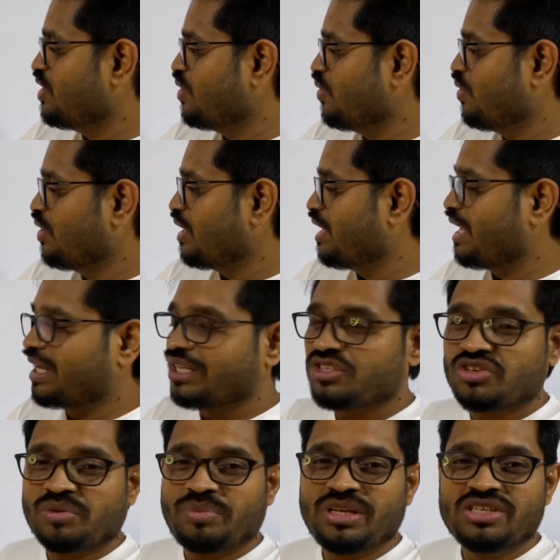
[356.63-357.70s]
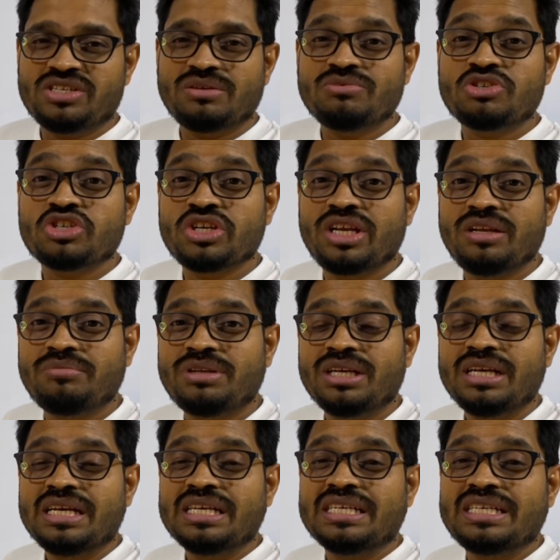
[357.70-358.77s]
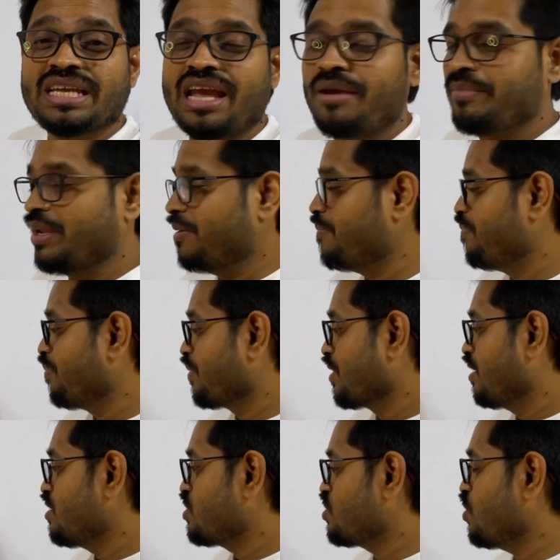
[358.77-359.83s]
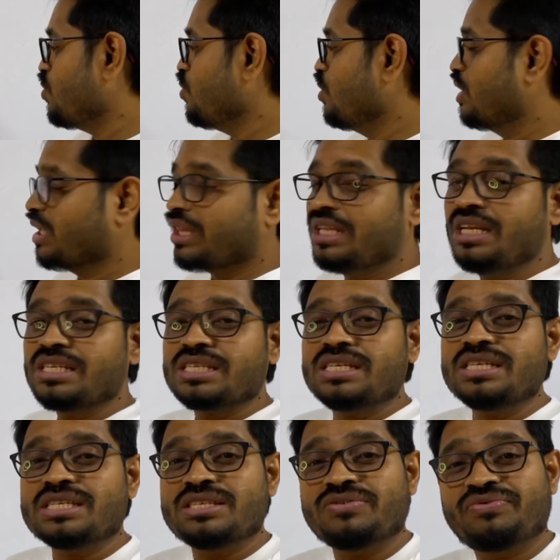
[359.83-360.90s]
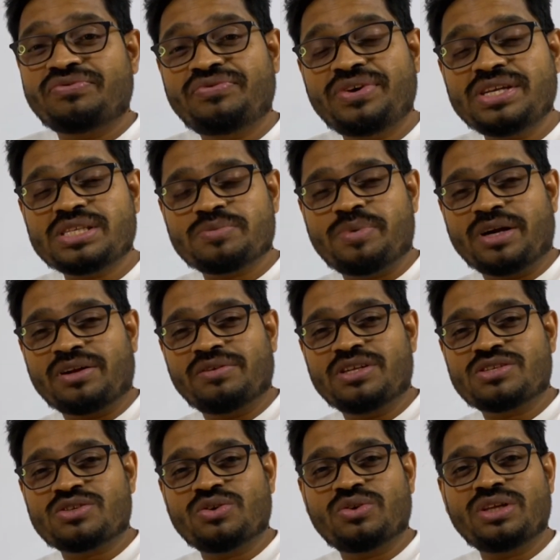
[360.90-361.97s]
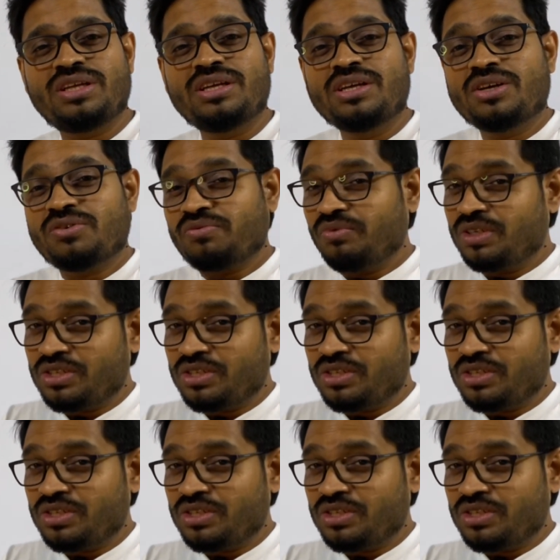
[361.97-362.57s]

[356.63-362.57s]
like a trapezium shaped cabin. So this is the first part of the story which you